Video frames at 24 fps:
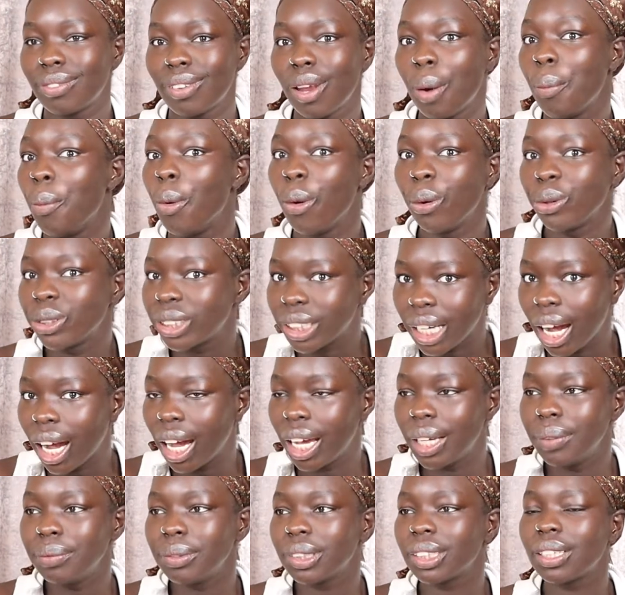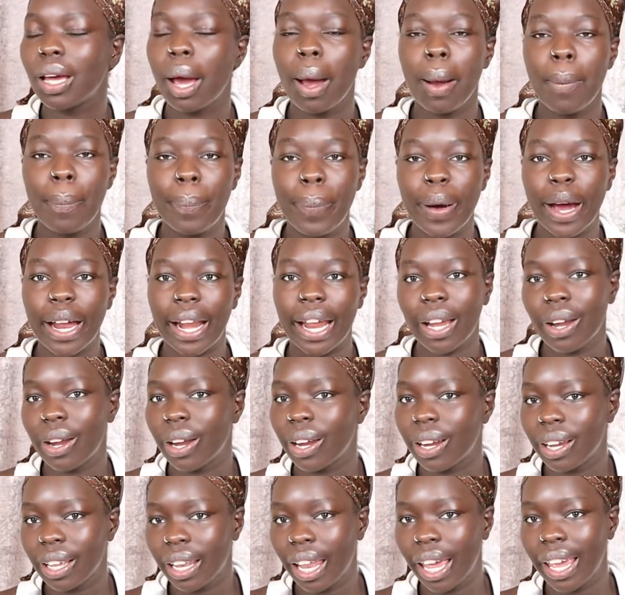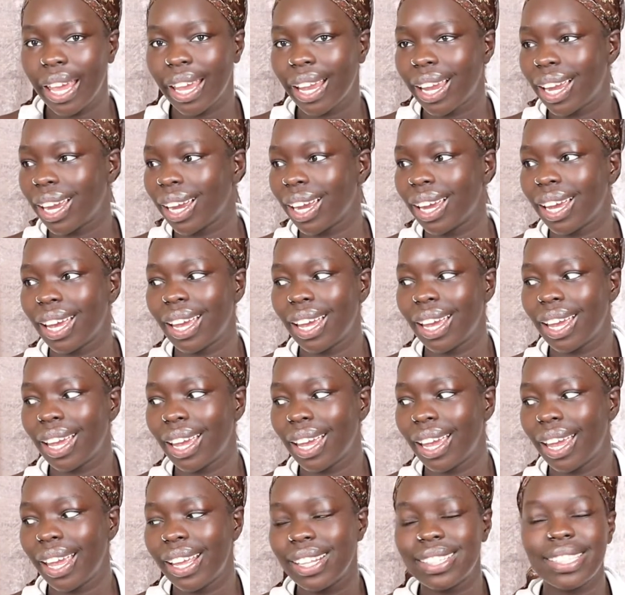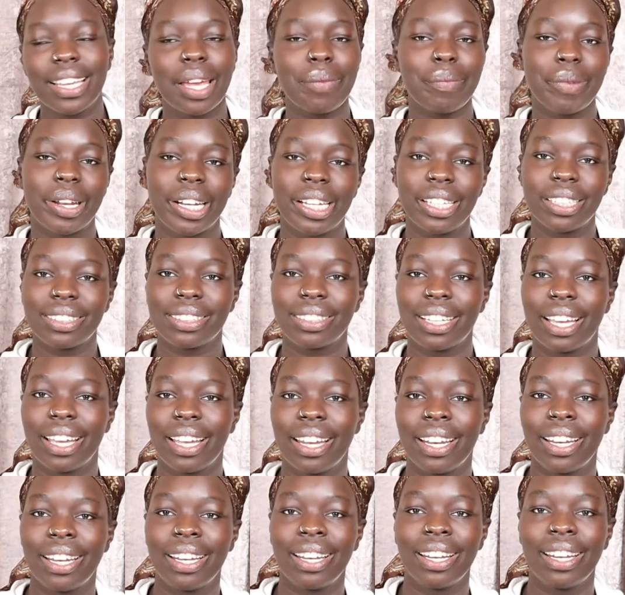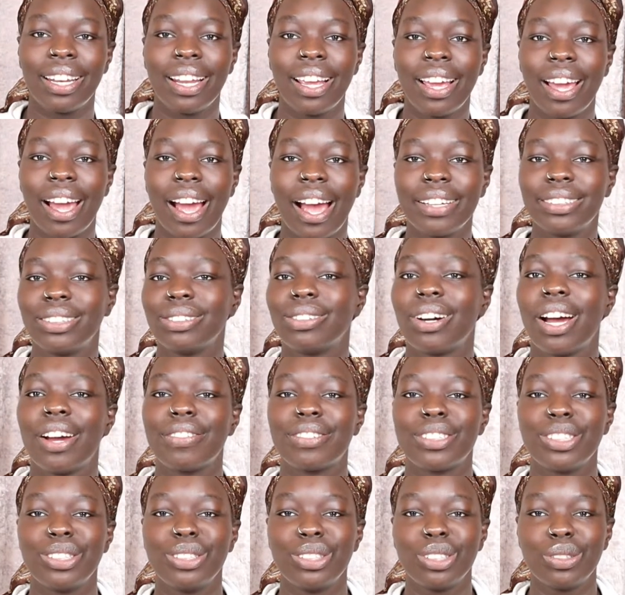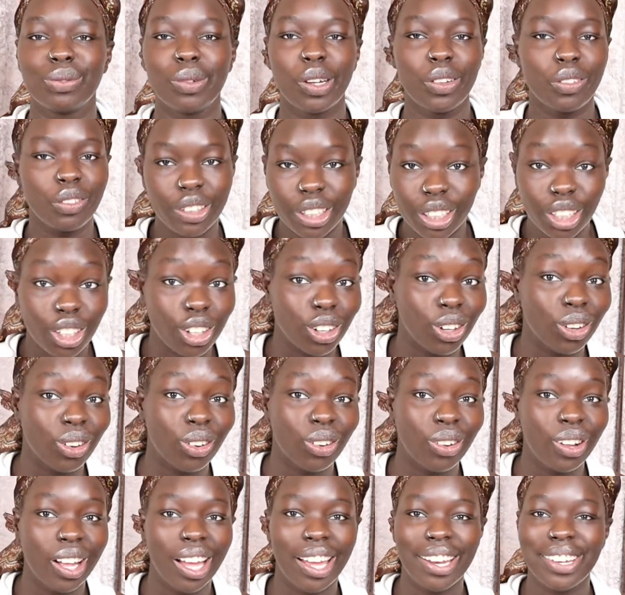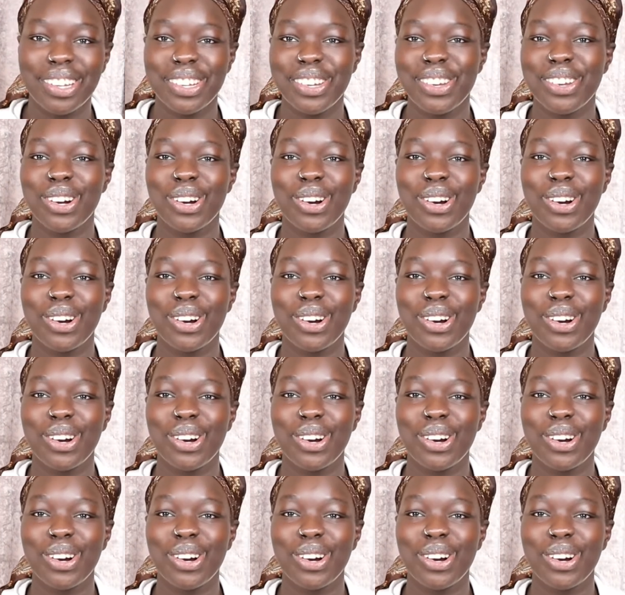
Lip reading: most times. But, it's 8 minutes. And I don't have to use my vehicle. And